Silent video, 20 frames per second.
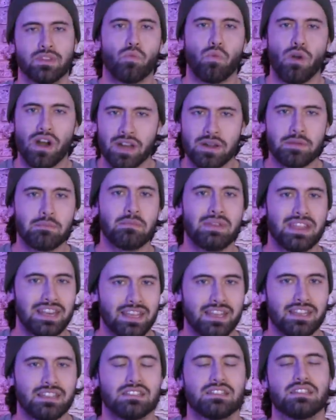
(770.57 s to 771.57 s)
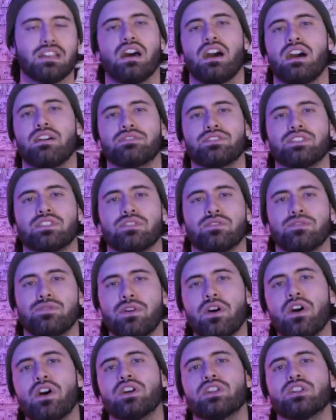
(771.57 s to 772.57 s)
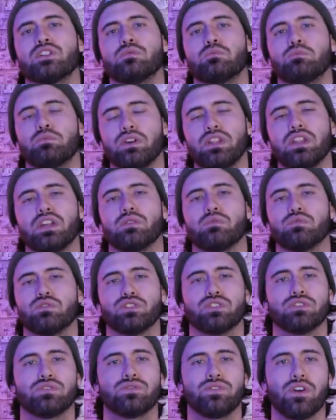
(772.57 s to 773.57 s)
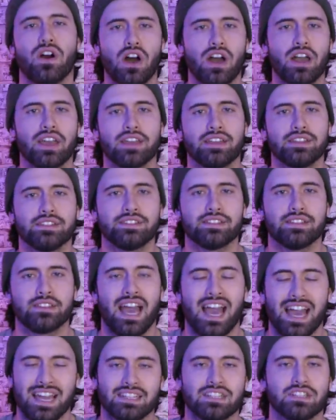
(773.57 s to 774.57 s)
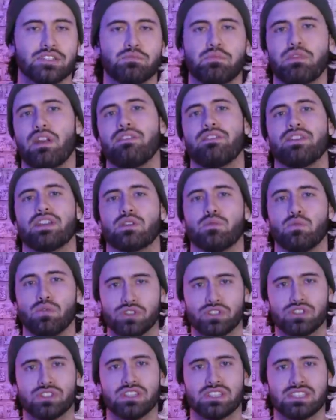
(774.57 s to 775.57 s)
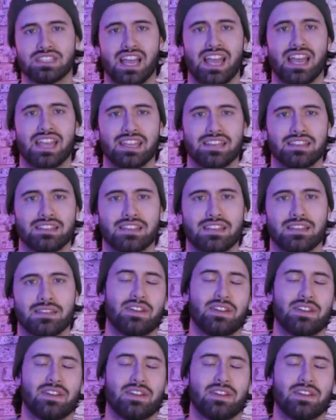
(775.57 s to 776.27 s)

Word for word: One minute after the final bullet was fired, Anders Breivik was detained.